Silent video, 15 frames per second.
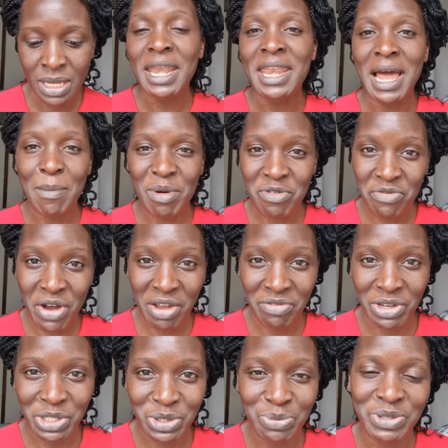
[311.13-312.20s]
Number five
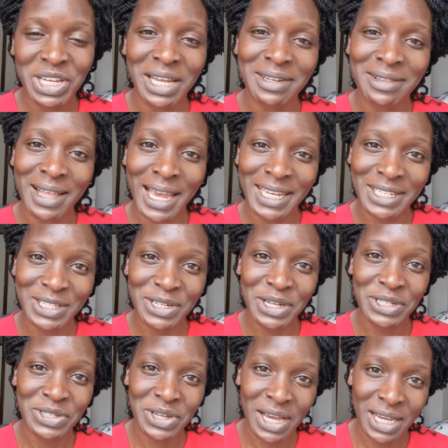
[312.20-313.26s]
YouTube channel
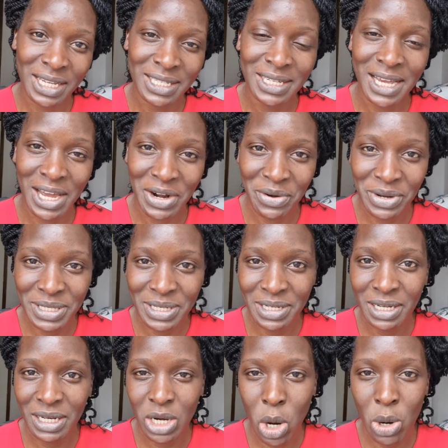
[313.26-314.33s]
idea targeting a
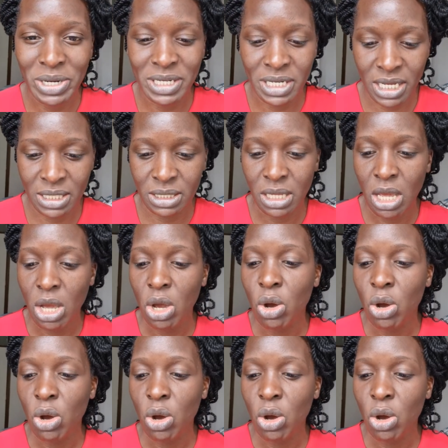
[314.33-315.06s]
Christian audience